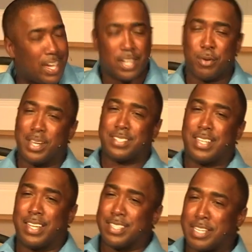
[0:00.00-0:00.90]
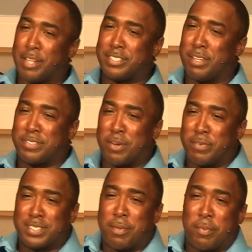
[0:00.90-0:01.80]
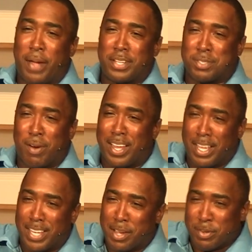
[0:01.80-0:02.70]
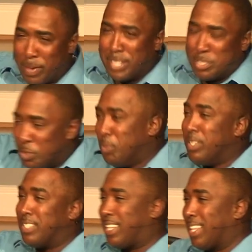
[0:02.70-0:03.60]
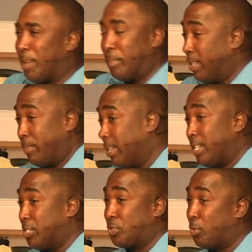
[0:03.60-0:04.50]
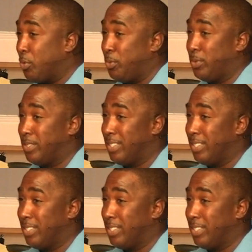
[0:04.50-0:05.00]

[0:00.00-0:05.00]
And I know when I say that, it sounds self-serving because I'm the pastor, right? I like, well, pastor, you would say that, but it is true.